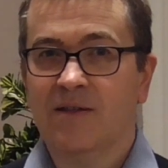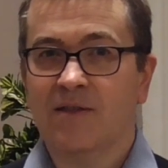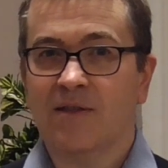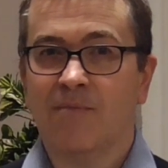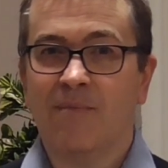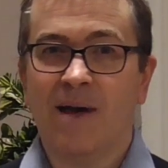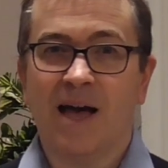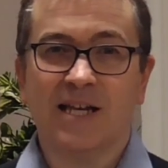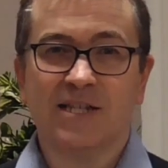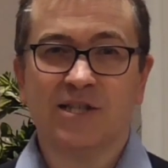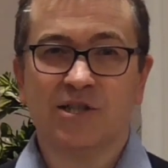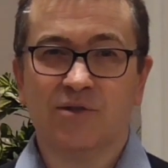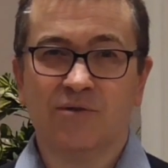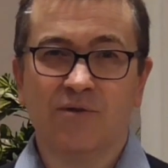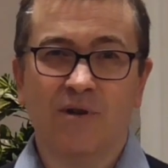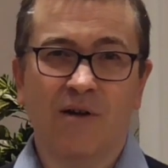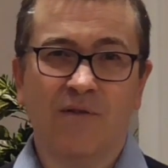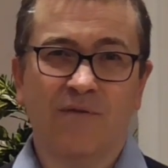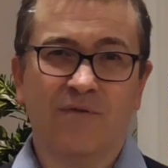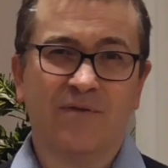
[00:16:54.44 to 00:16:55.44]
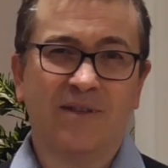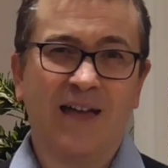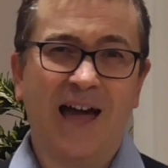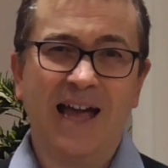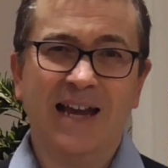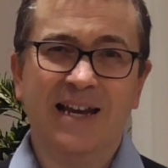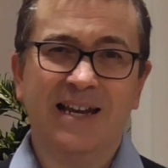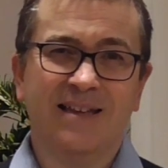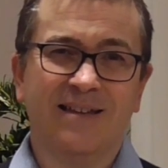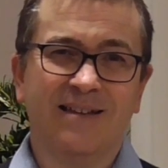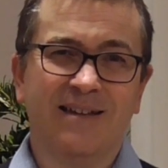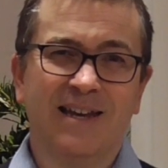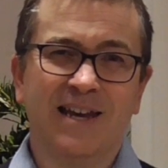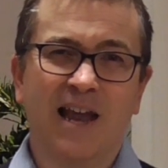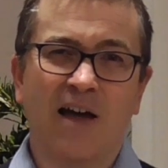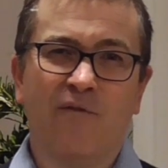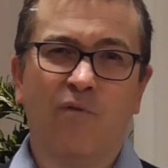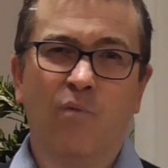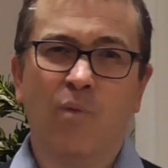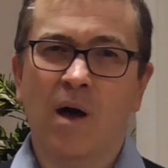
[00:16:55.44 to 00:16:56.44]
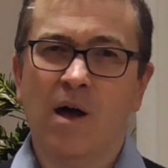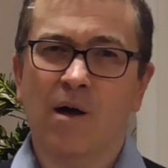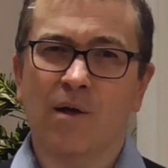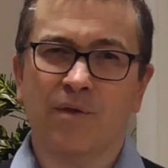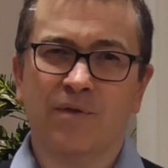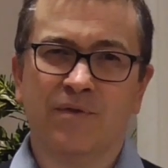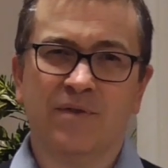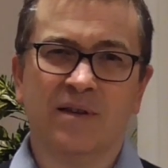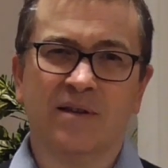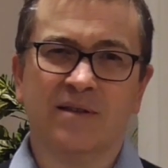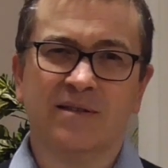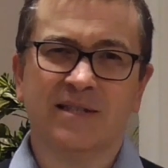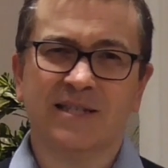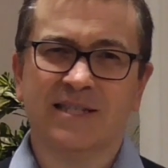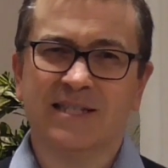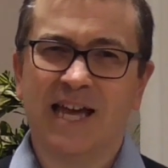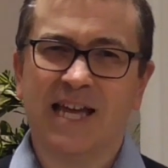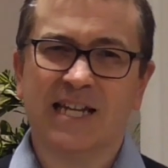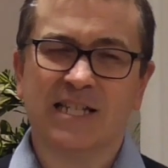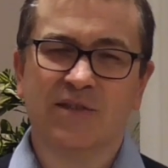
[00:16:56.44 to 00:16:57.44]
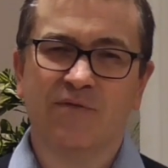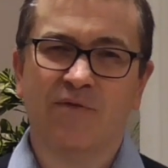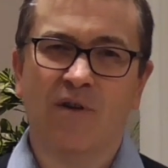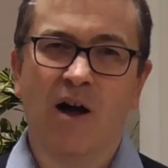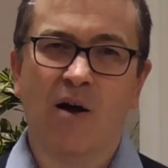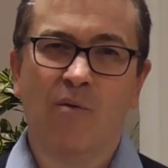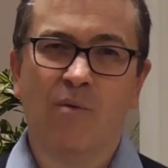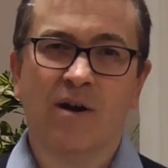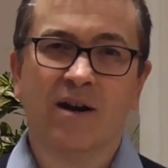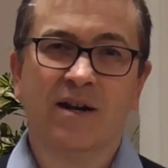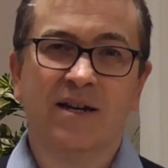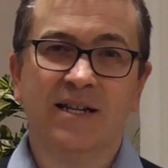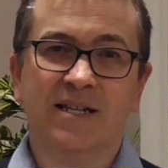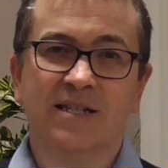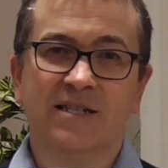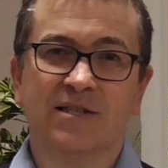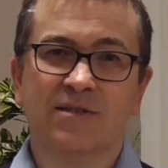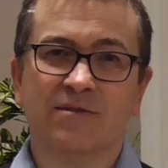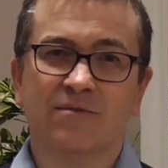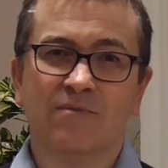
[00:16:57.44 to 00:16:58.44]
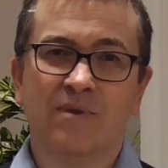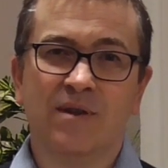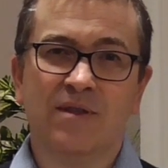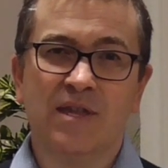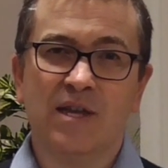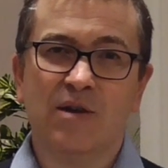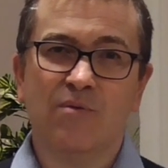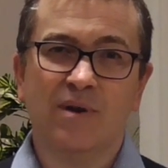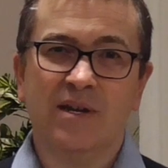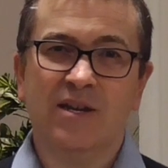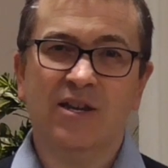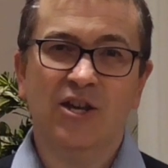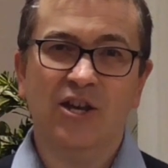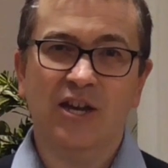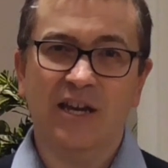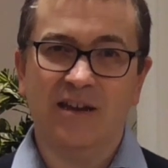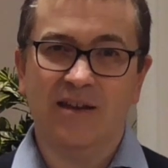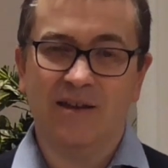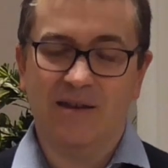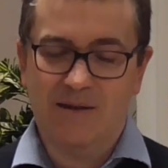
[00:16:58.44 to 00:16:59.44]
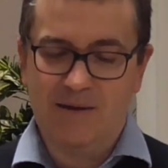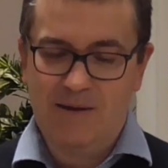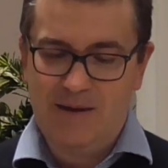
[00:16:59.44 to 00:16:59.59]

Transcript: The master of gaining enough wealth to satisfy what it is we think we need.